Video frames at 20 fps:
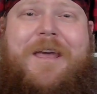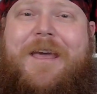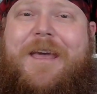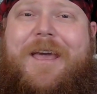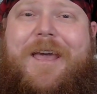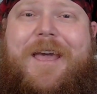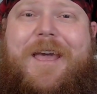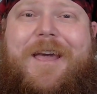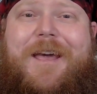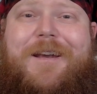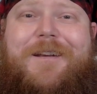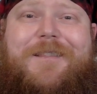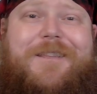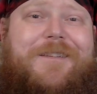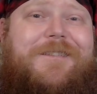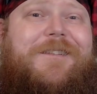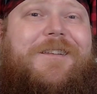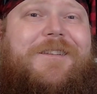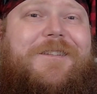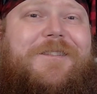and
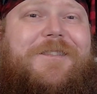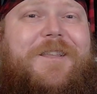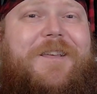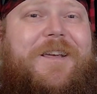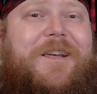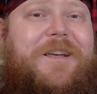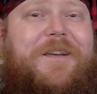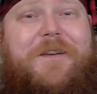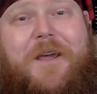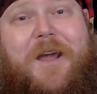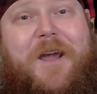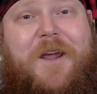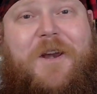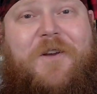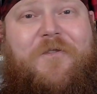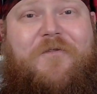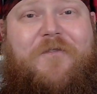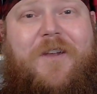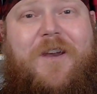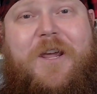this is the kind
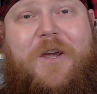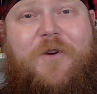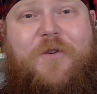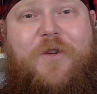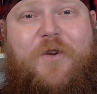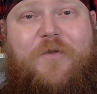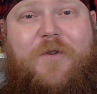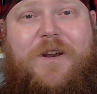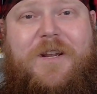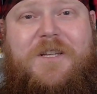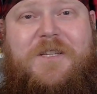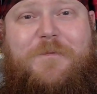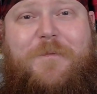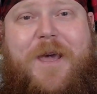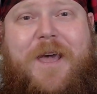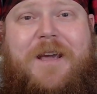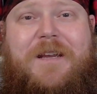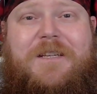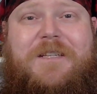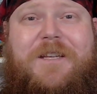of video you would
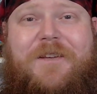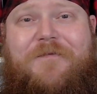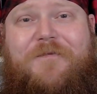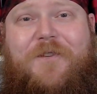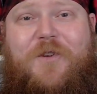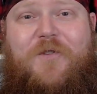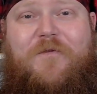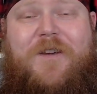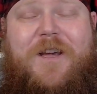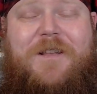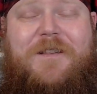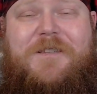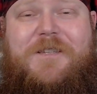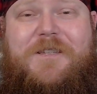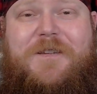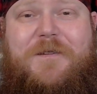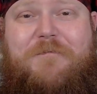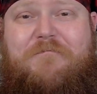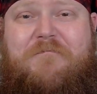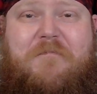expect if you've got
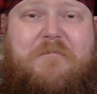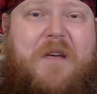some